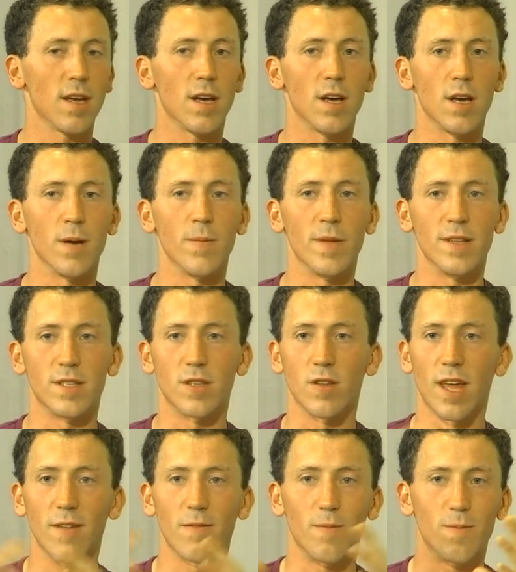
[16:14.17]
Um, and so
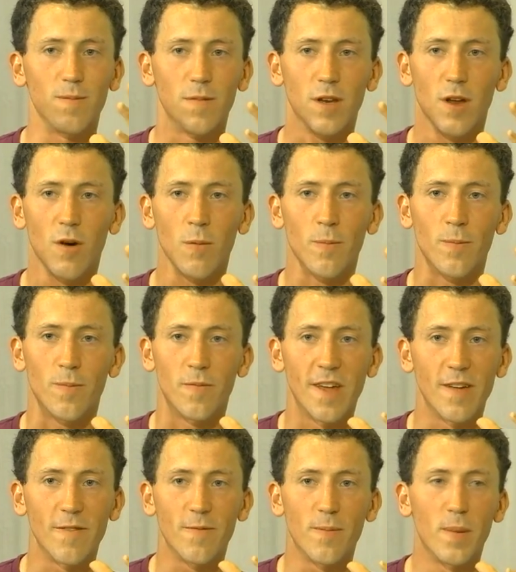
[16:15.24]
they've, you know,
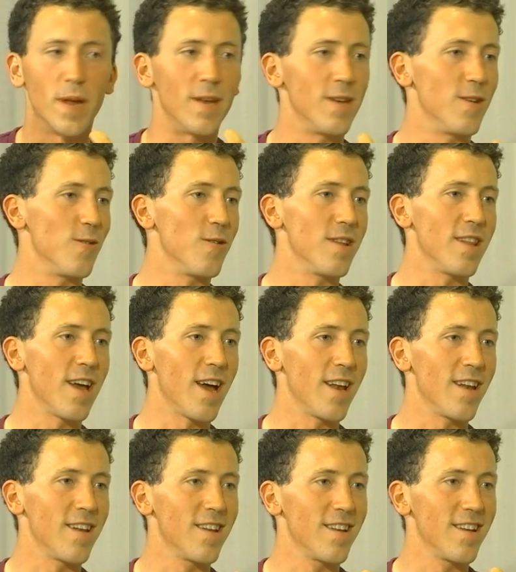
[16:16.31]
they've been doing
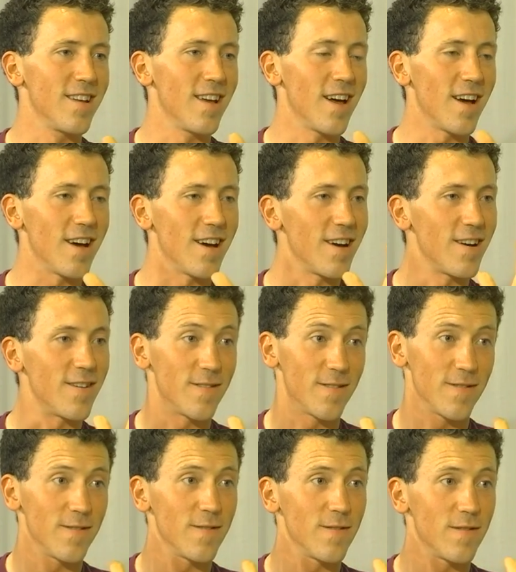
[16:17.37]
that uh, yeah.
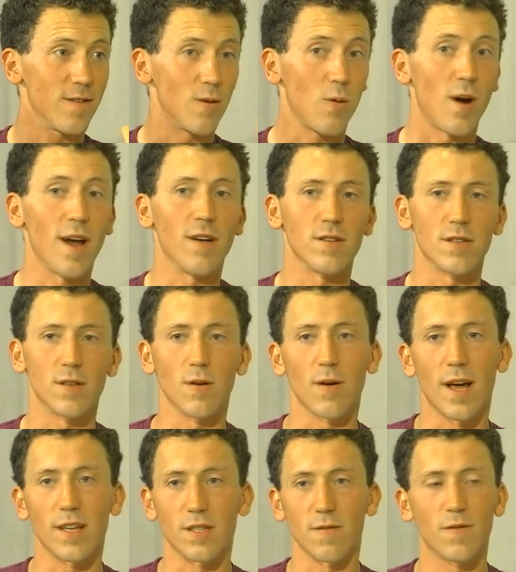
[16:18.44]
for a while. So
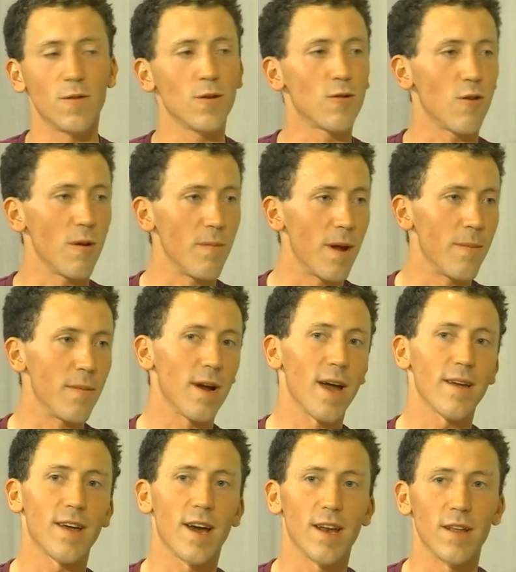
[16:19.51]
as a Food Corps member,
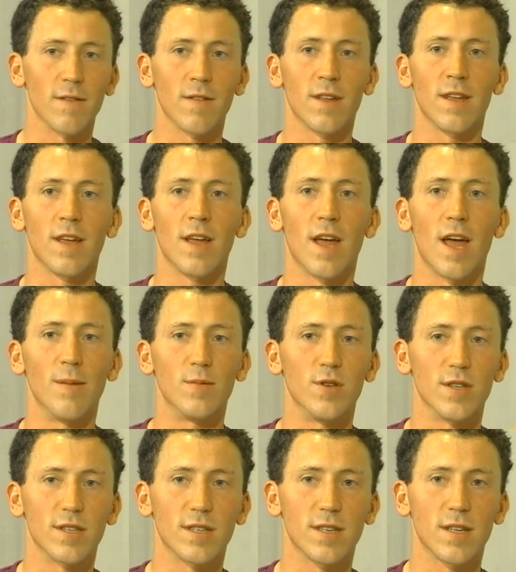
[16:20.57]
I kind of am
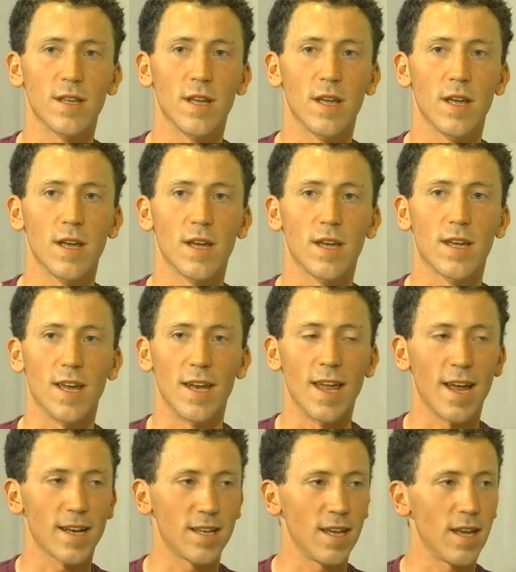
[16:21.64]
just
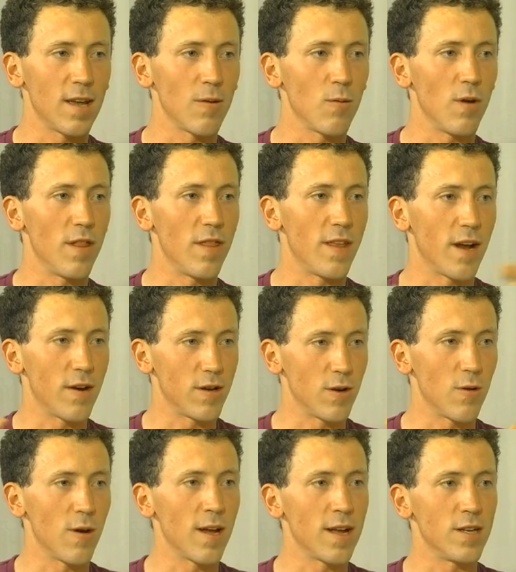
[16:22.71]
connecting what they're
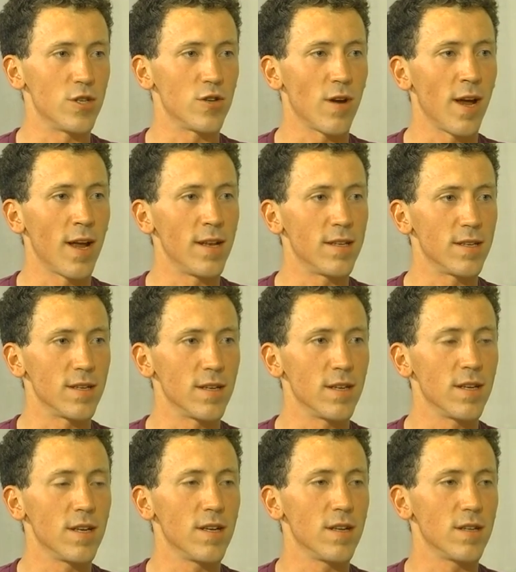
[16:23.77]
doing and trying to
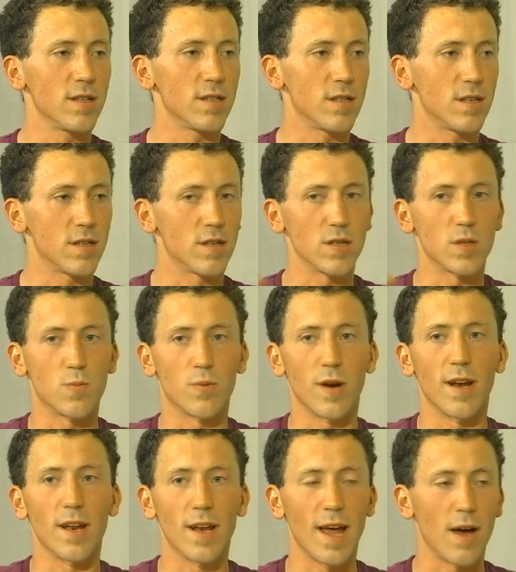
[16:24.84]
to
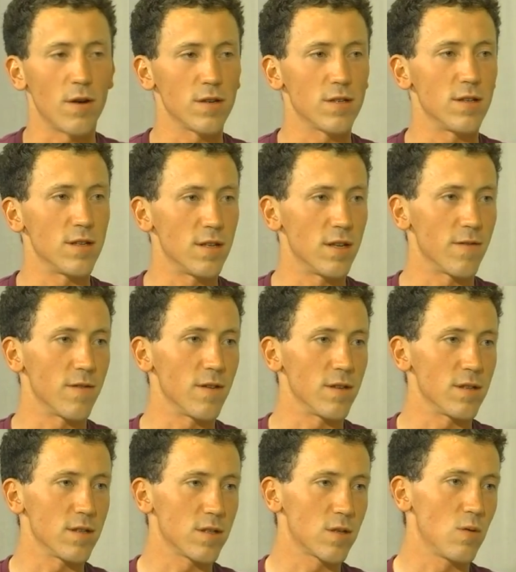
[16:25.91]
spread it out to the
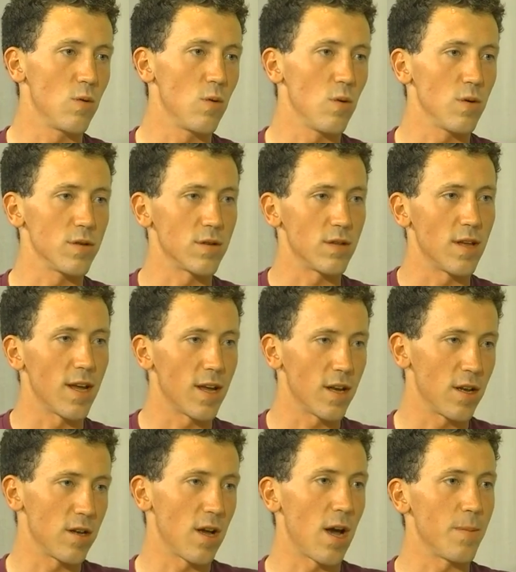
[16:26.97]
different schools so they
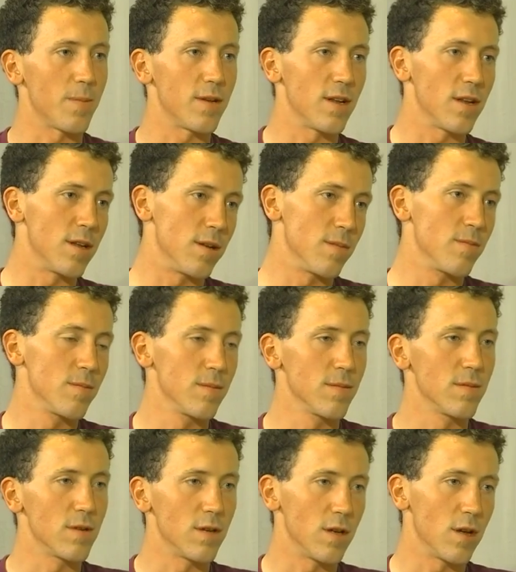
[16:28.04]
can adopt it in, yeah.